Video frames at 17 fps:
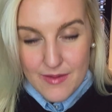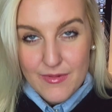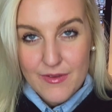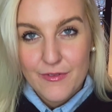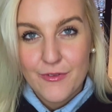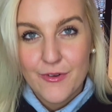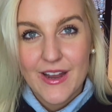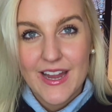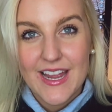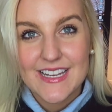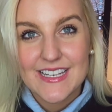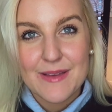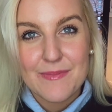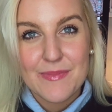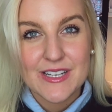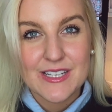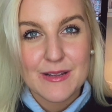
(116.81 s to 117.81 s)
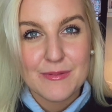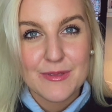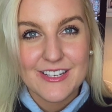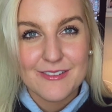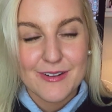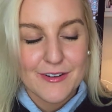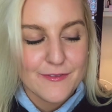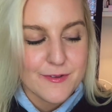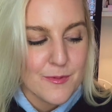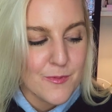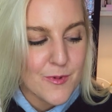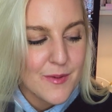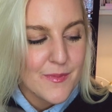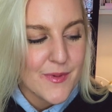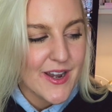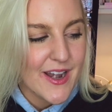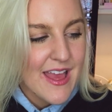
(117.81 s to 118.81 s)
beforehand I picked up the one from
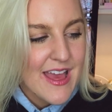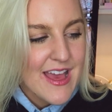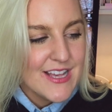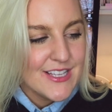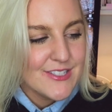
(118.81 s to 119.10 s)
Walmart